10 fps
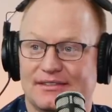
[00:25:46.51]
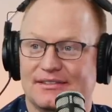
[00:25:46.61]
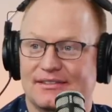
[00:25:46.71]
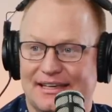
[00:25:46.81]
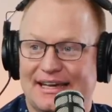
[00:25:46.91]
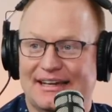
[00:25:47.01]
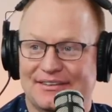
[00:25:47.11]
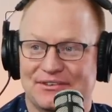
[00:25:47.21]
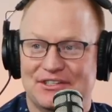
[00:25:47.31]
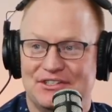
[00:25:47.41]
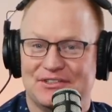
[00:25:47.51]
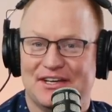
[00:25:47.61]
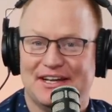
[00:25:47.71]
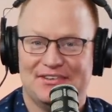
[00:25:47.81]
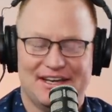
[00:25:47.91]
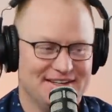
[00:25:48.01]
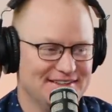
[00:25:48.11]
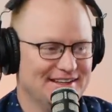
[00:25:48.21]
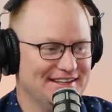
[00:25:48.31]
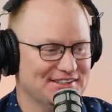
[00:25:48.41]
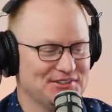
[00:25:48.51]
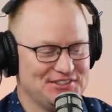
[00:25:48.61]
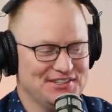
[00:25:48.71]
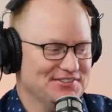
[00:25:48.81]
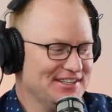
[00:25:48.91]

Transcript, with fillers: That, yeah, that, what you kind of had a, had a notion of.